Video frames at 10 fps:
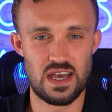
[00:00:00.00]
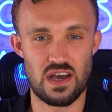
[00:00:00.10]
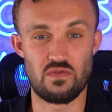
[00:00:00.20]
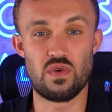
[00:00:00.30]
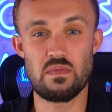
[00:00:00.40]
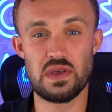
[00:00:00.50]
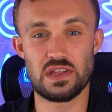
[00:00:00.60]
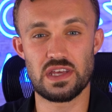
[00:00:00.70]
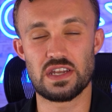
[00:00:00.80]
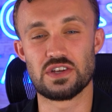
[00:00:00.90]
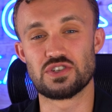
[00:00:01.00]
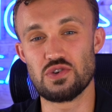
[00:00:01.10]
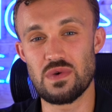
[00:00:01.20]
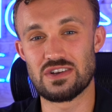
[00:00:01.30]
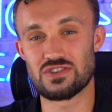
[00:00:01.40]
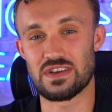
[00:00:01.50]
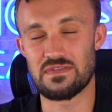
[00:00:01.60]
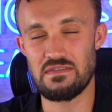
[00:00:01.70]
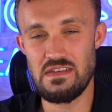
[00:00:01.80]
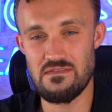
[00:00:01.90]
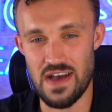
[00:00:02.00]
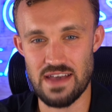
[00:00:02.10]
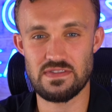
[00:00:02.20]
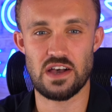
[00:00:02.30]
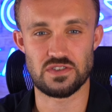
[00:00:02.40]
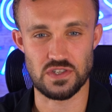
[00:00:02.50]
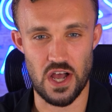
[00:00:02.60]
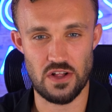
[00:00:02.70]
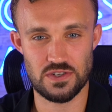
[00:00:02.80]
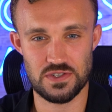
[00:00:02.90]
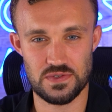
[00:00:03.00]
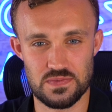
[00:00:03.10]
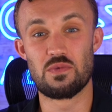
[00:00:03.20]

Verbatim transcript: of one million two hundred fifty-five thousand dollars,